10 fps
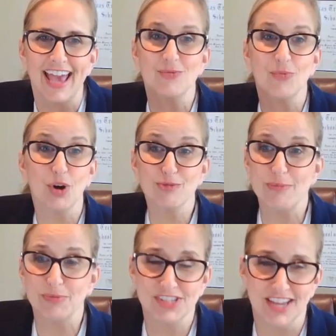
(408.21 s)
And what do
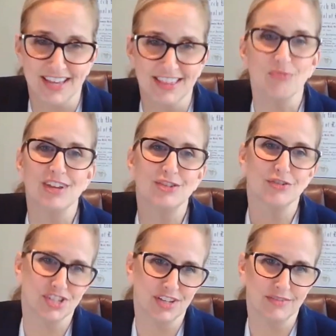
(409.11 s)
people say? They read
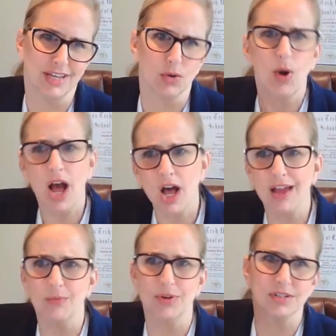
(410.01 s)
their CV.
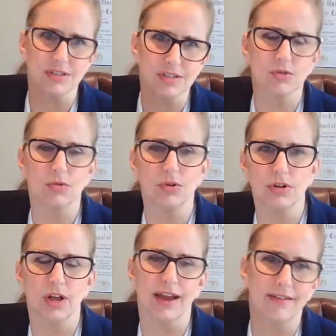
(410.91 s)
Well, I went to this
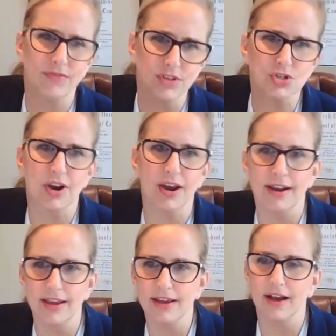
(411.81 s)
school. I have this
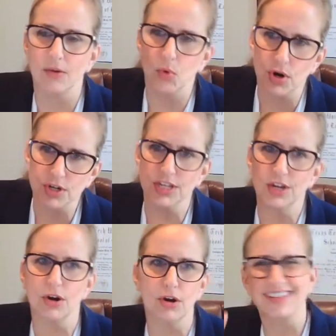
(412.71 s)
training. I worked
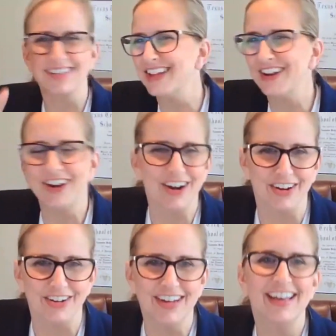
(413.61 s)
here. It's like,
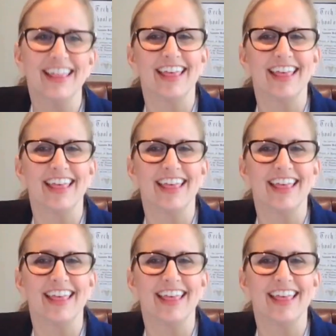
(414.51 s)
no.